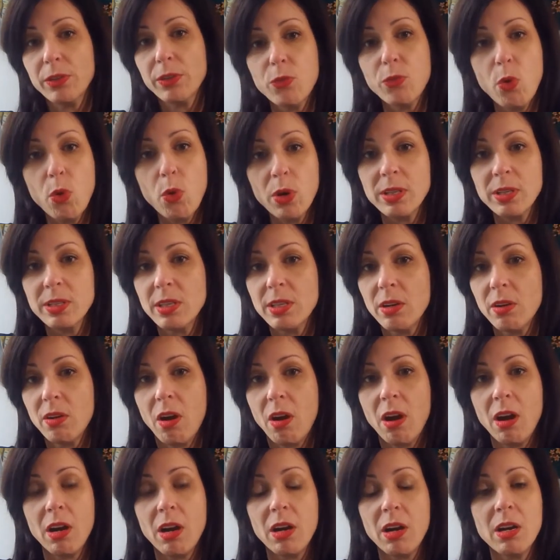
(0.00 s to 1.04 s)
Of course, there
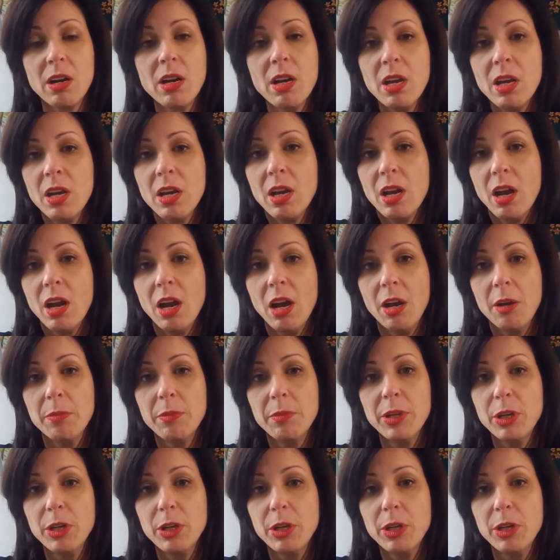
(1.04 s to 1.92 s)
are um,